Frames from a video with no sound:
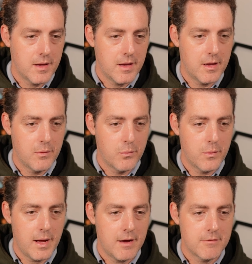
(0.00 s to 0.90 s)
And
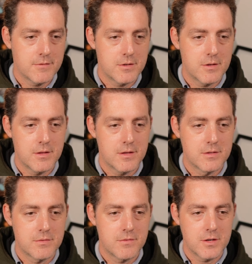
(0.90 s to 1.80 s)
after
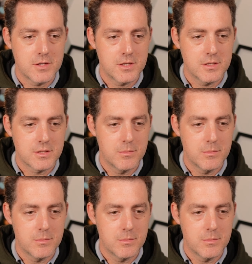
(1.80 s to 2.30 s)
this function is